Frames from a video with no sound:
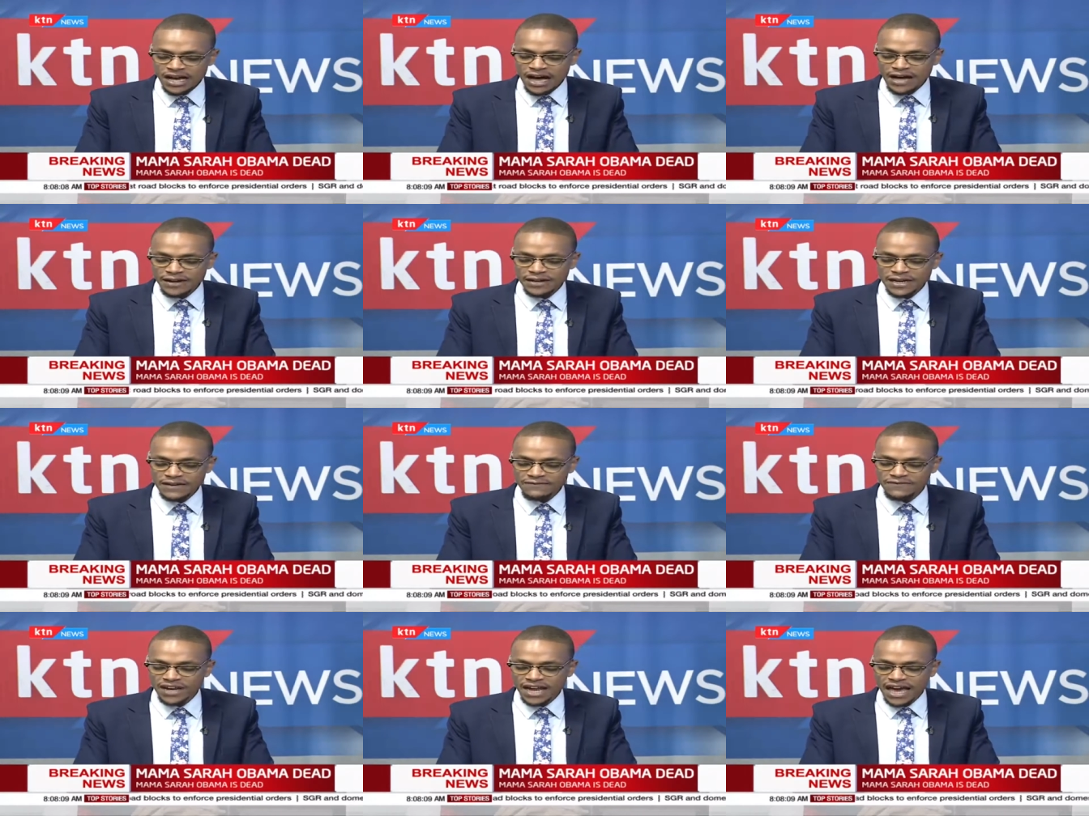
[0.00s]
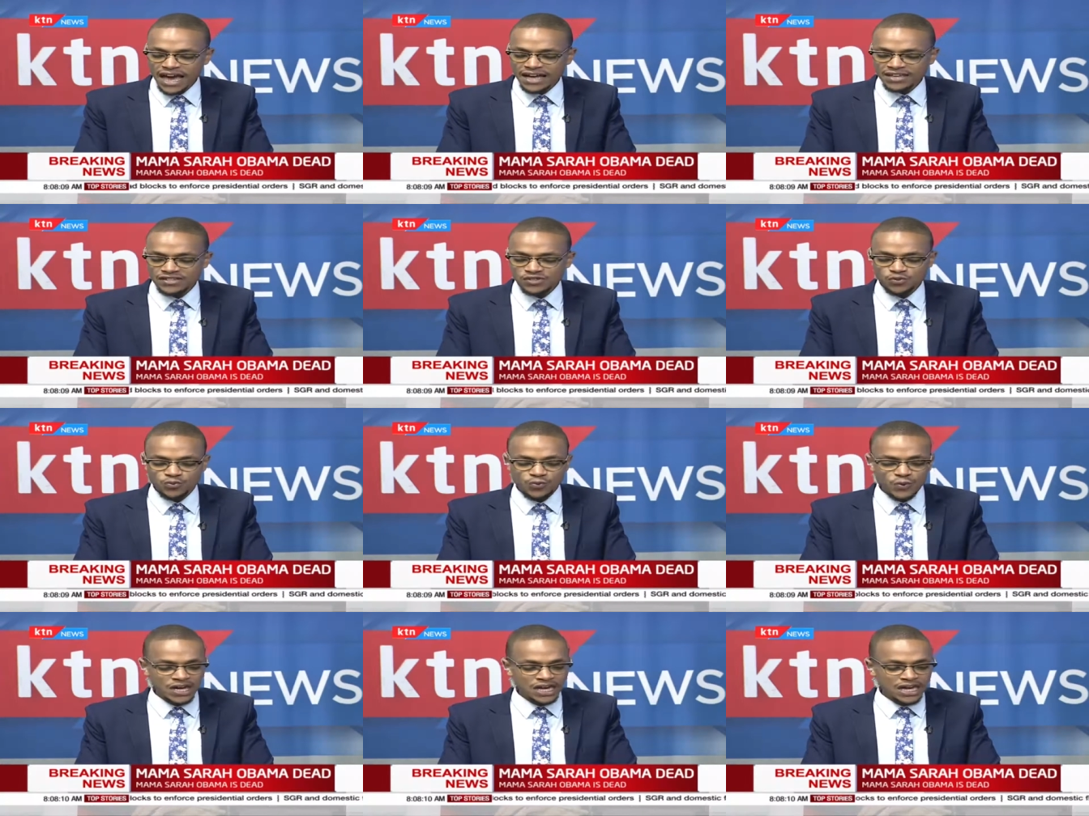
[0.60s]
And even
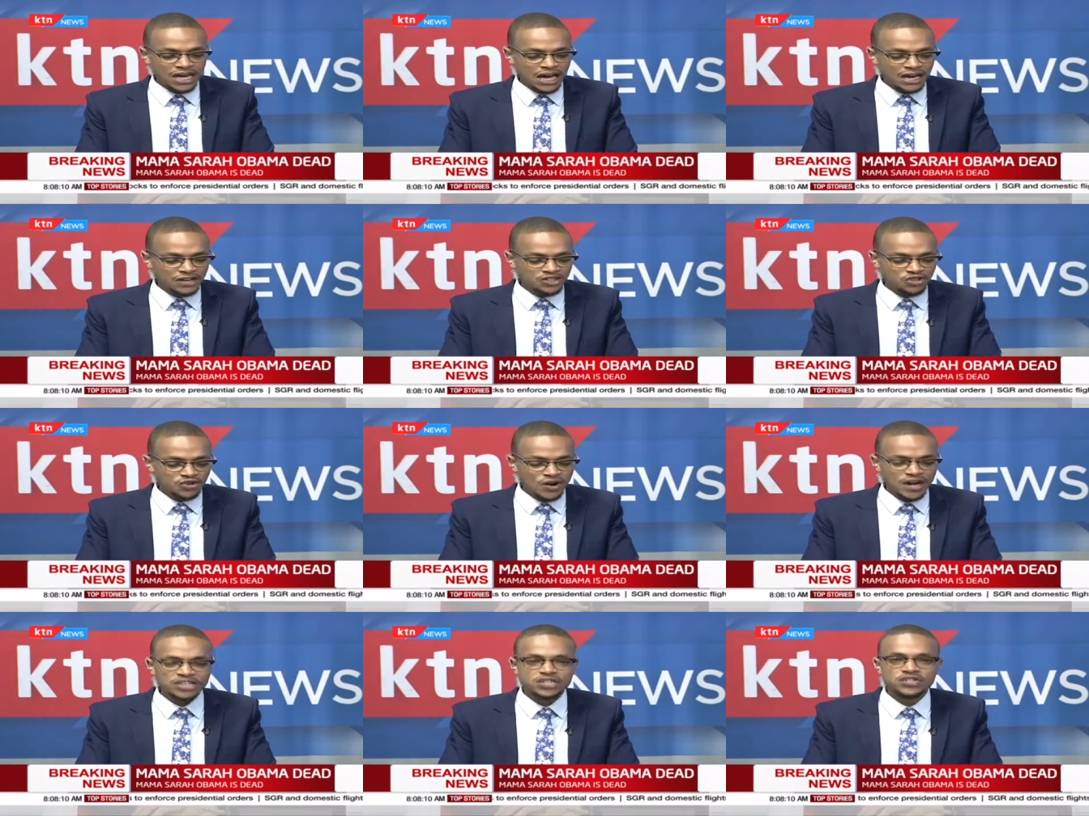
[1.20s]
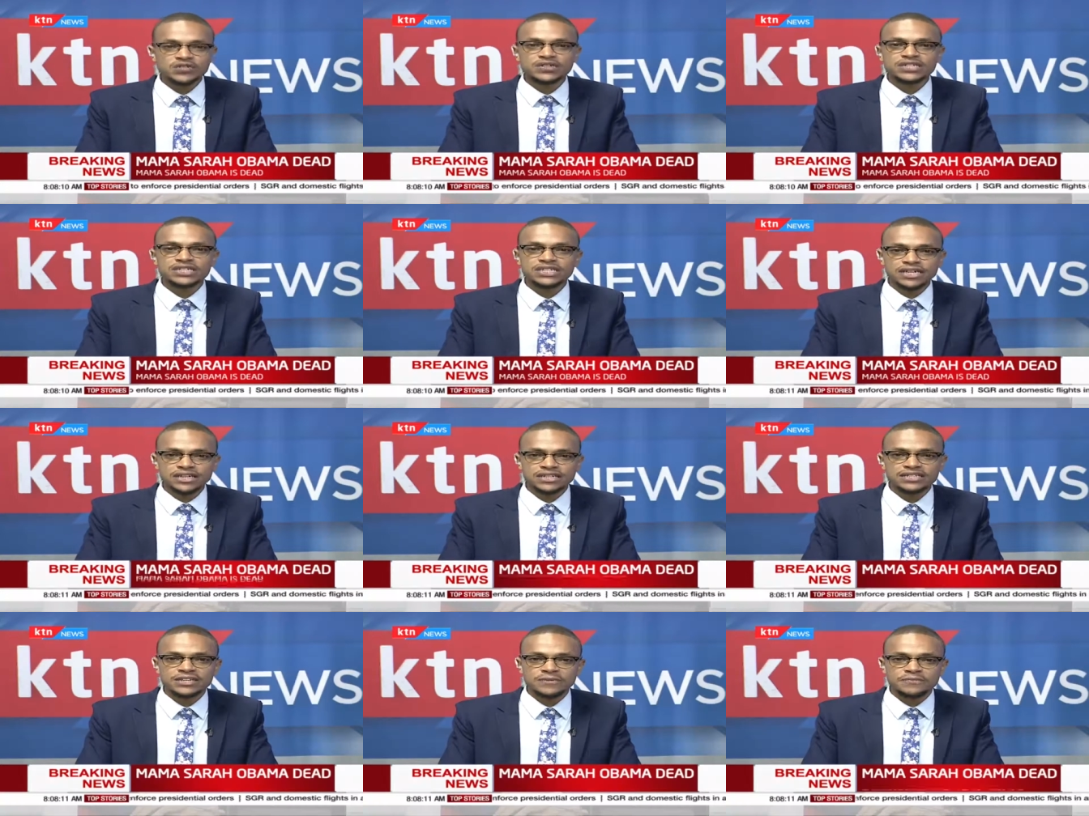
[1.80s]
as we are trying to
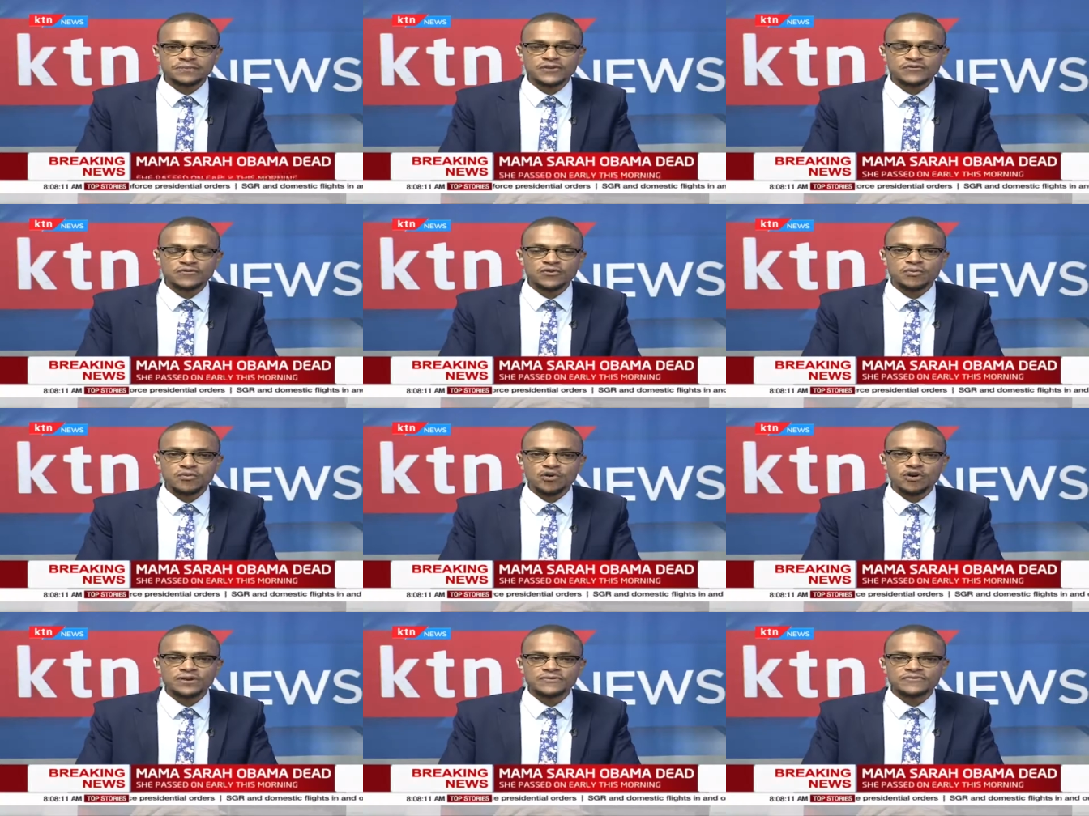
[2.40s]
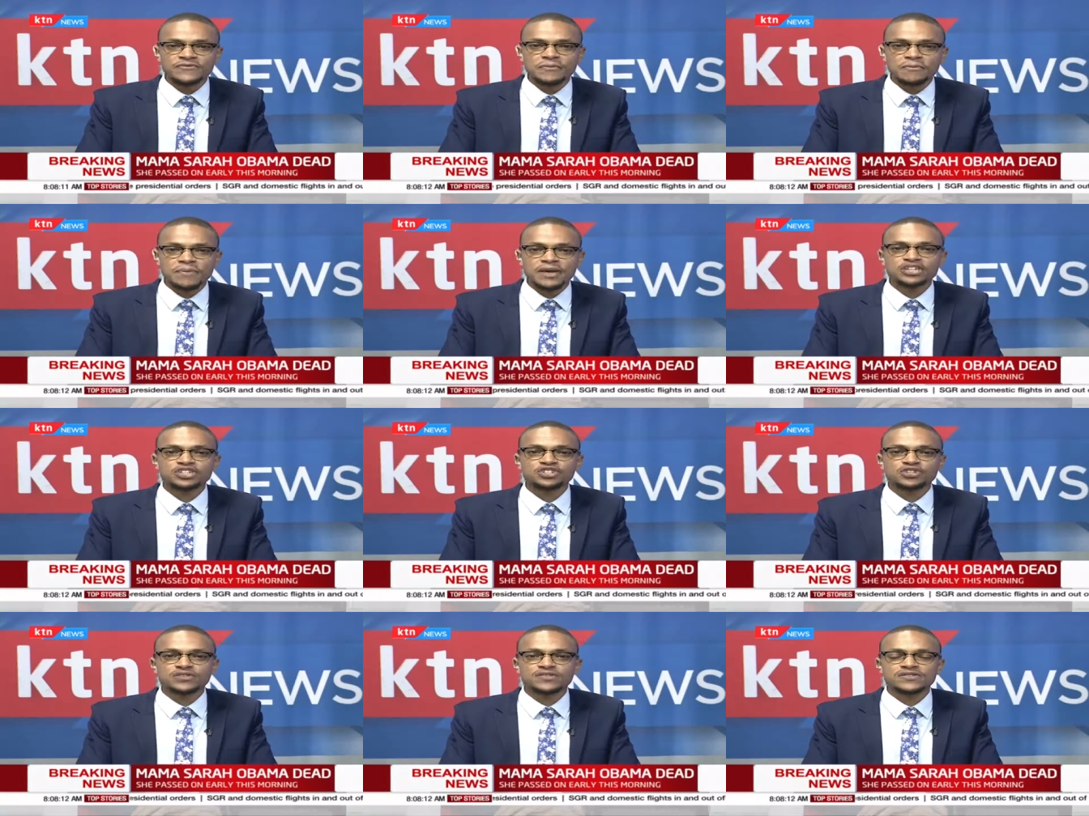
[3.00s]
dig deeper for more
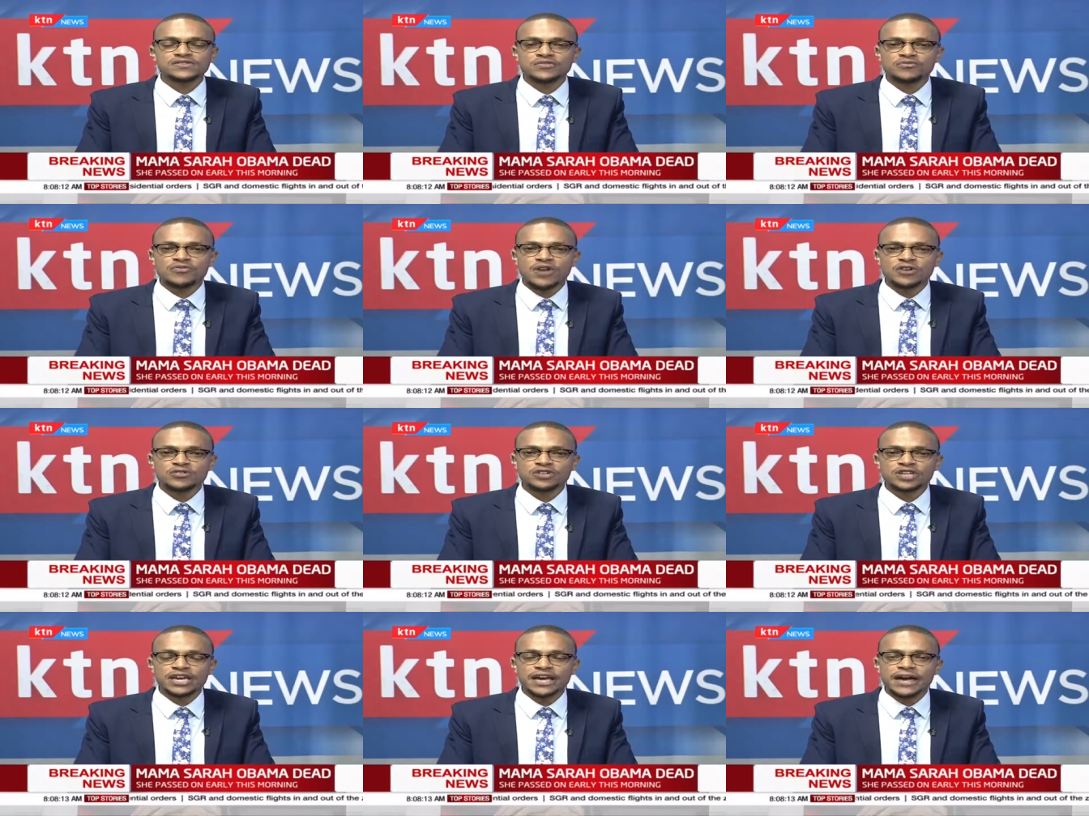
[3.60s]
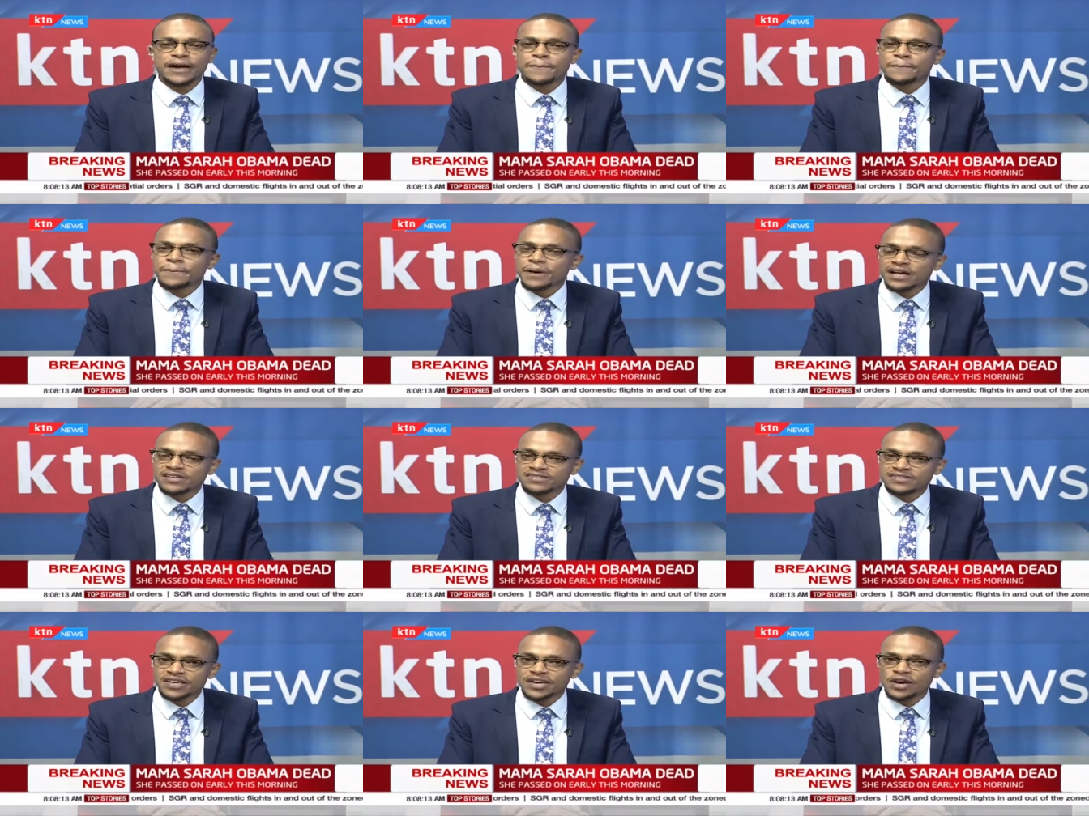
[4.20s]
information surrounding her
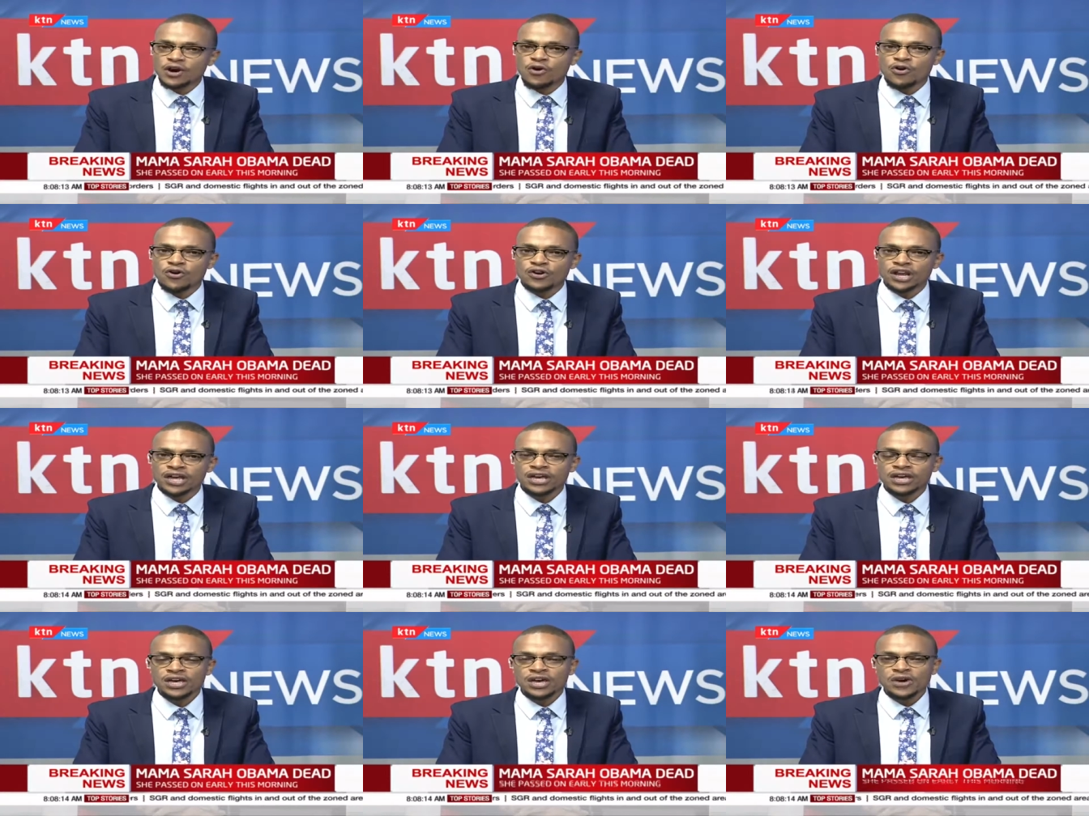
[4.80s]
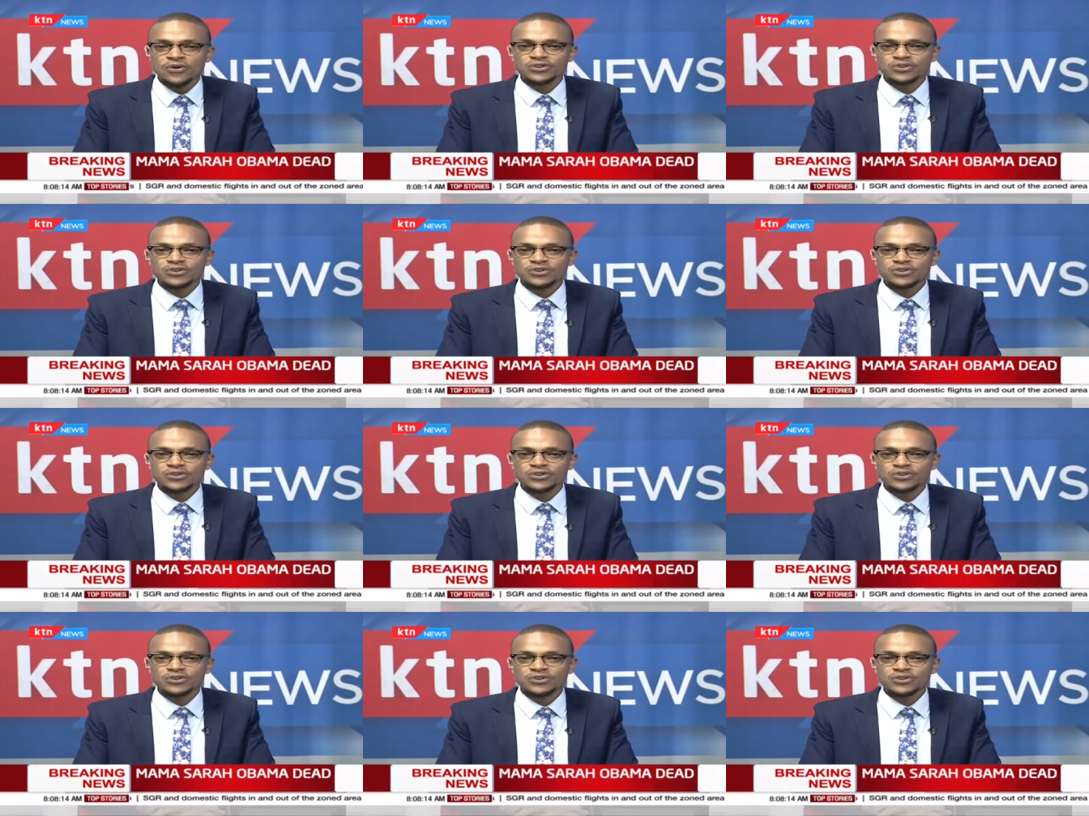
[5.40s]
passing on,